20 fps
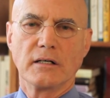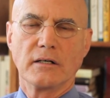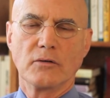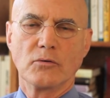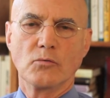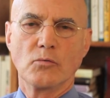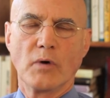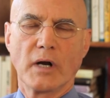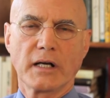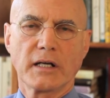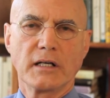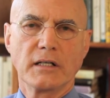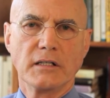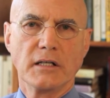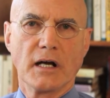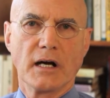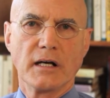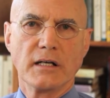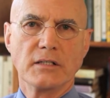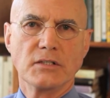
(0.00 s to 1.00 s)

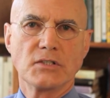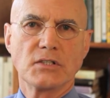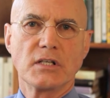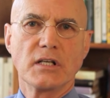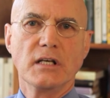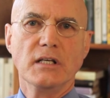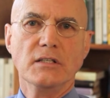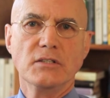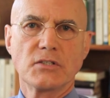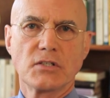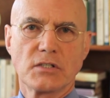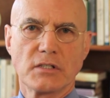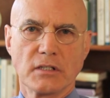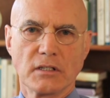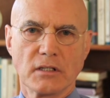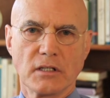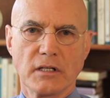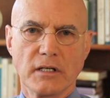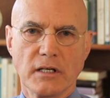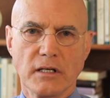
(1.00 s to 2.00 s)
recognized
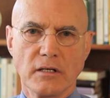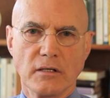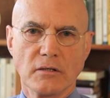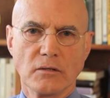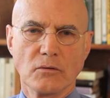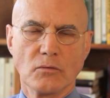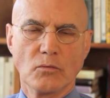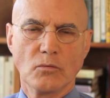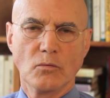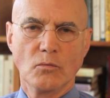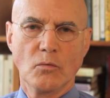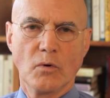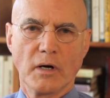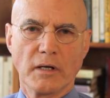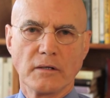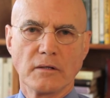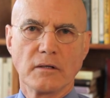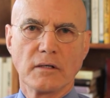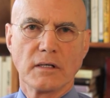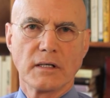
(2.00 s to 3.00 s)
instantly
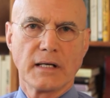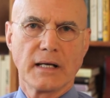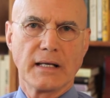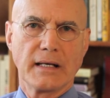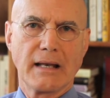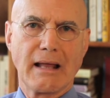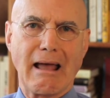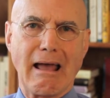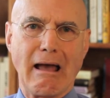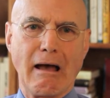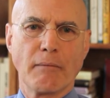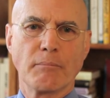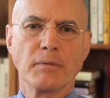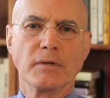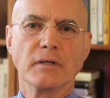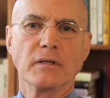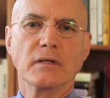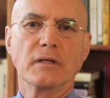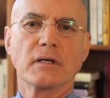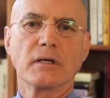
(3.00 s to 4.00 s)
what had
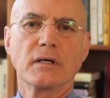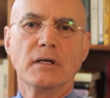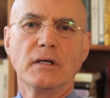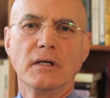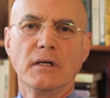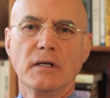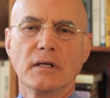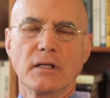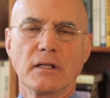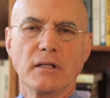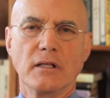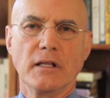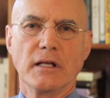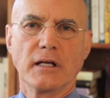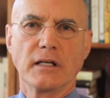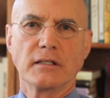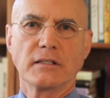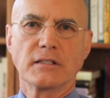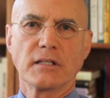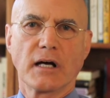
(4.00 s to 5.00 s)
happened.
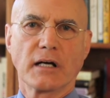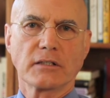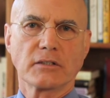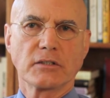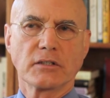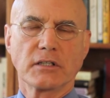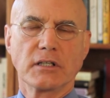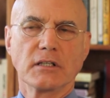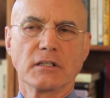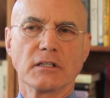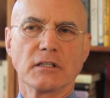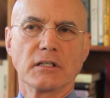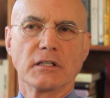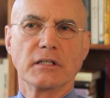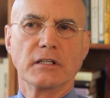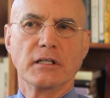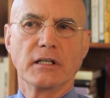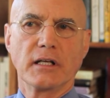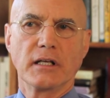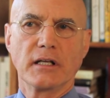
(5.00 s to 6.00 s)
That Dr.
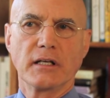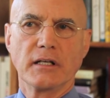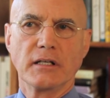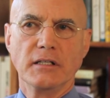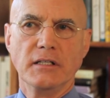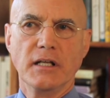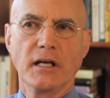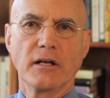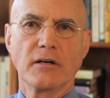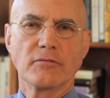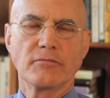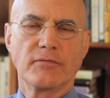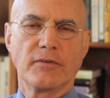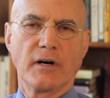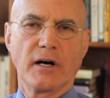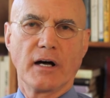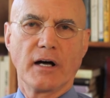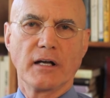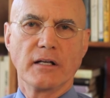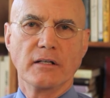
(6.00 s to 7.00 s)
Gilliland had
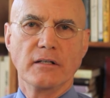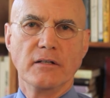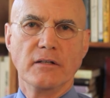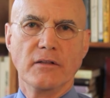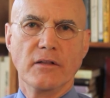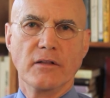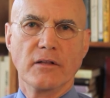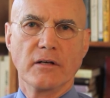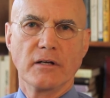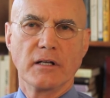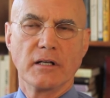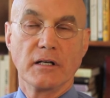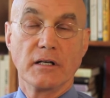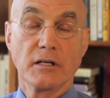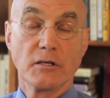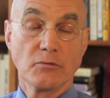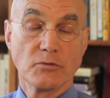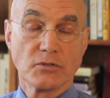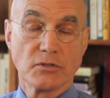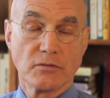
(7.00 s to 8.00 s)
identified, and
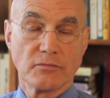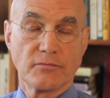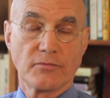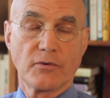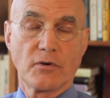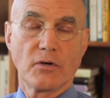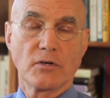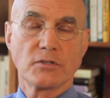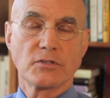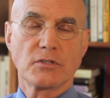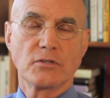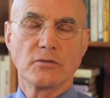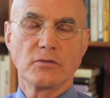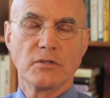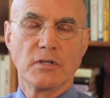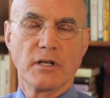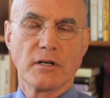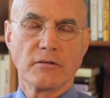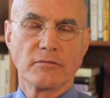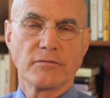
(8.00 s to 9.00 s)
he was the first to
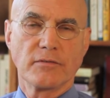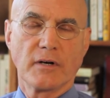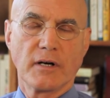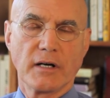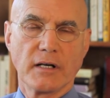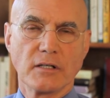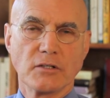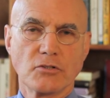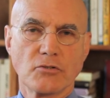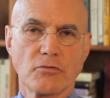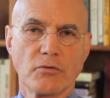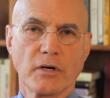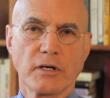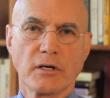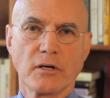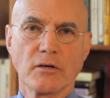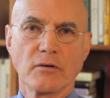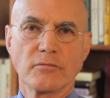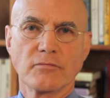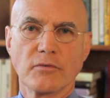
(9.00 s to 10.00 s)
identify a
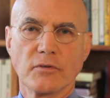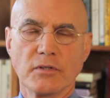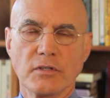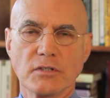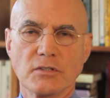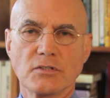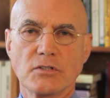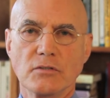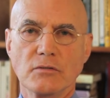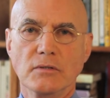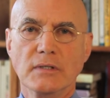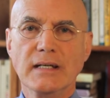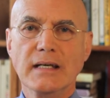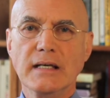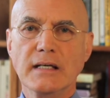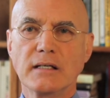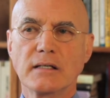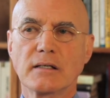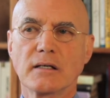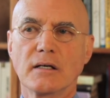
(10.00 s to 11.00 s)
trigger for this
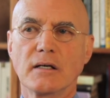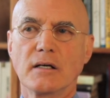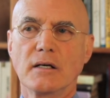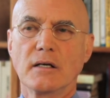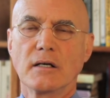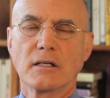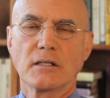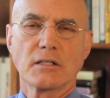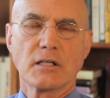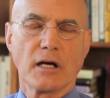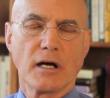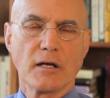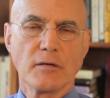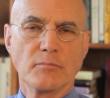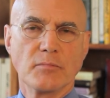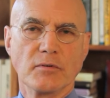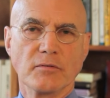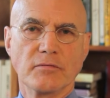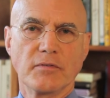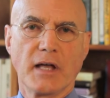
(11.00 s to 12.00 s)
unique
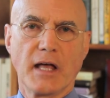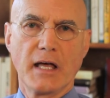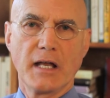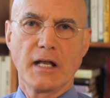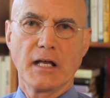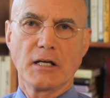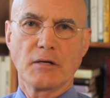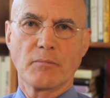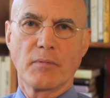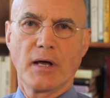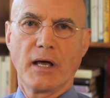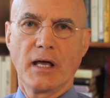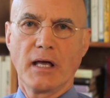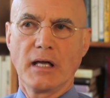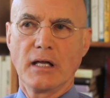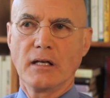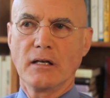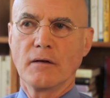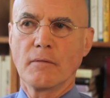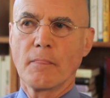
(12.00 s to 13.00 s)
type of headache
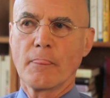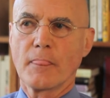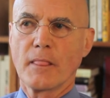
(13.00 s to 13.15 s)
pain.